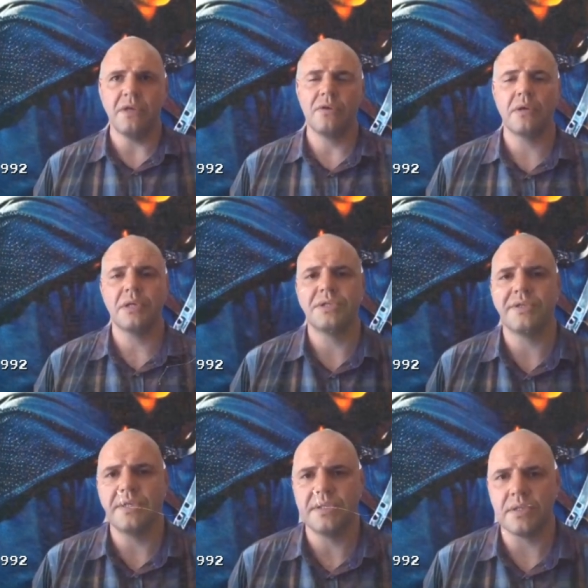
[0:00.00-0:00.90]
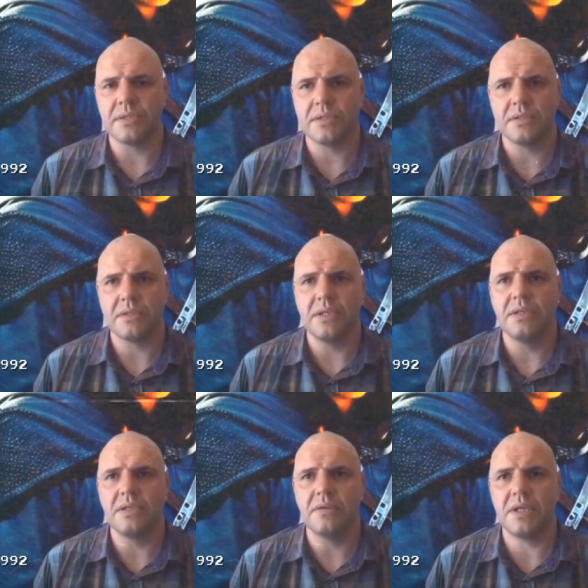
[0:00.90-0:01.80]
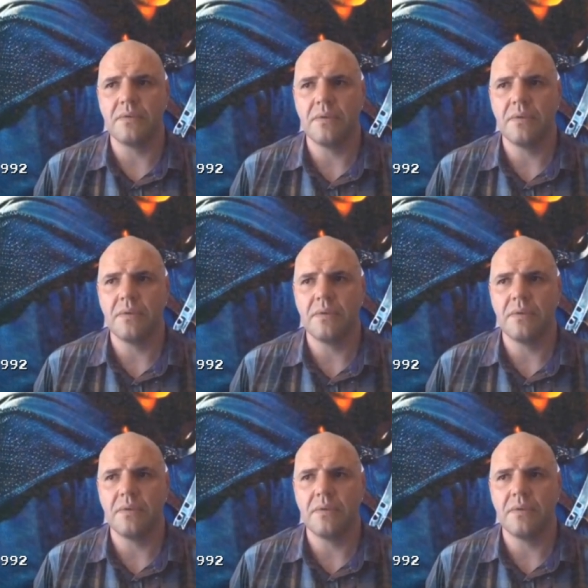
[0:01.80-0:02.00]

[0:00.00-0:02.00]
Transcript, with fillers: in Christ Jesus in